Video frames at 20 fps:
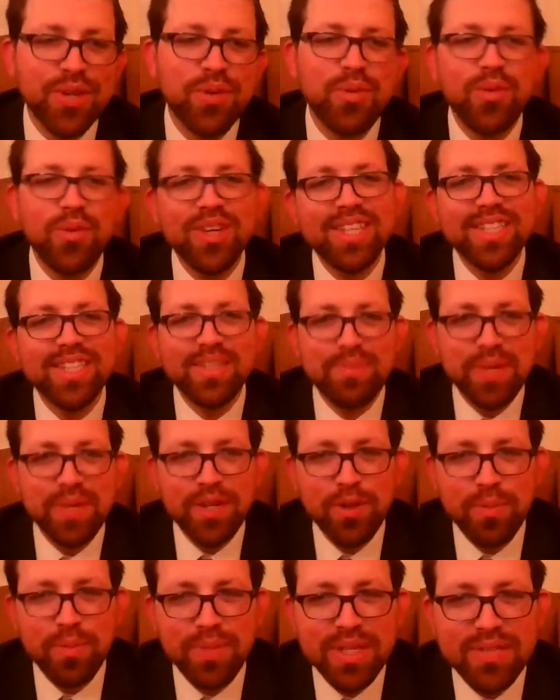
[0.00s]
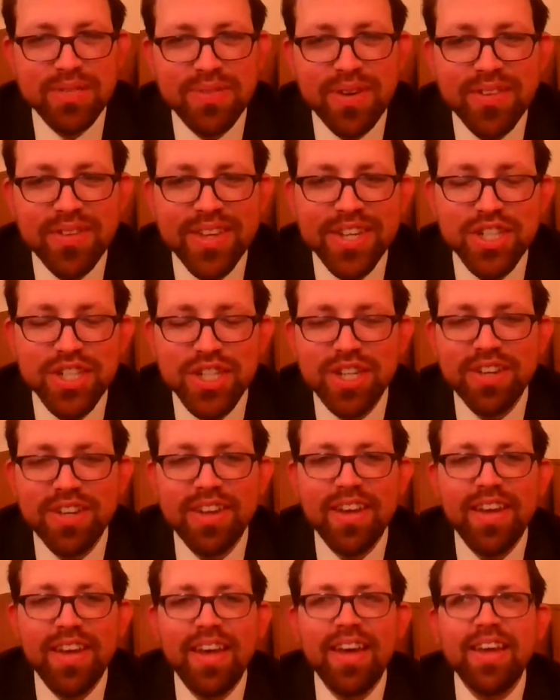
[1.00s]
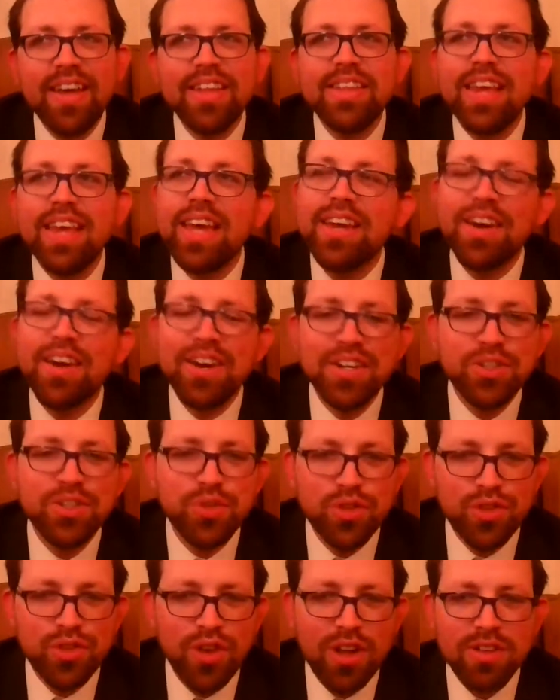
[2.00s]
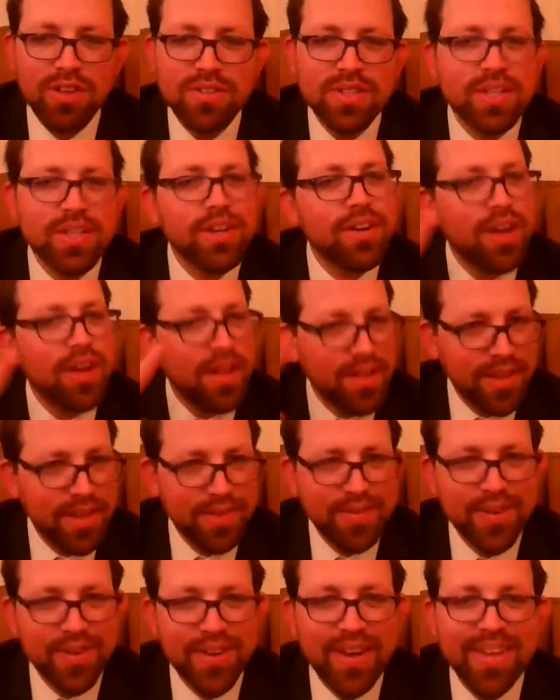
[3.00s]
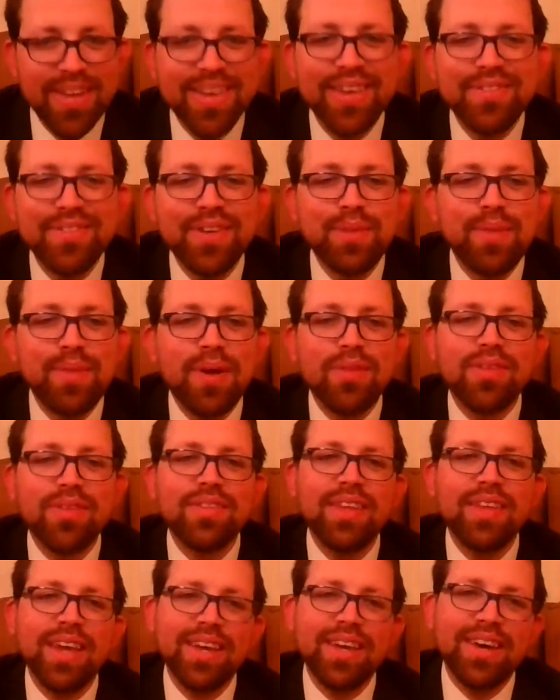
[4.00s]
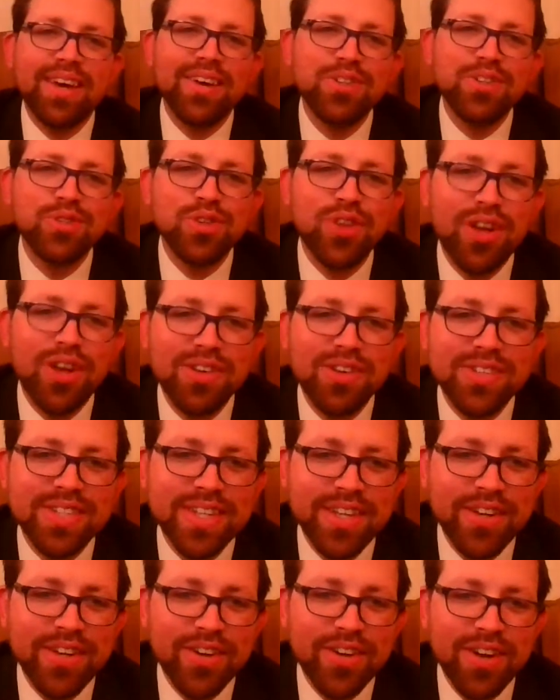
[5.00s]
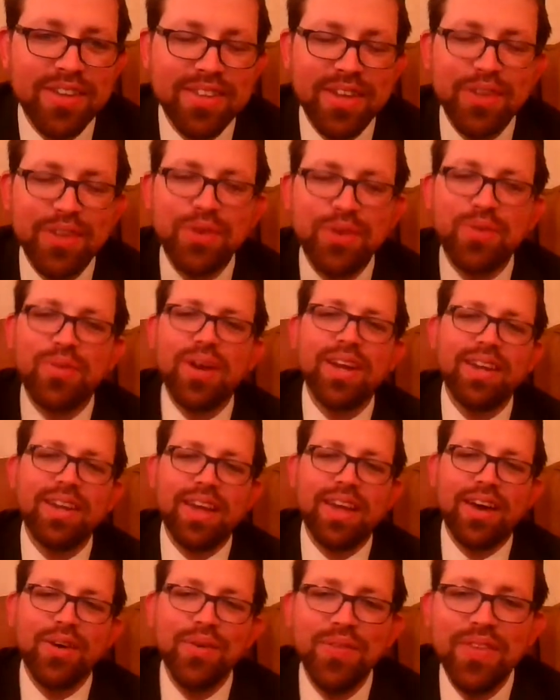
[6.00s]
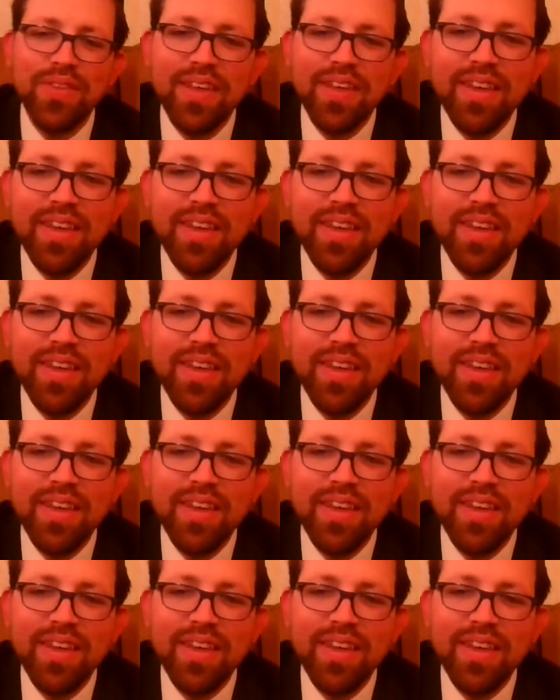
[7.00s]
What does it mean, your peace foundation? Take $100 a year. I'll give an amount. Take $100 a year. I'll tell you right now.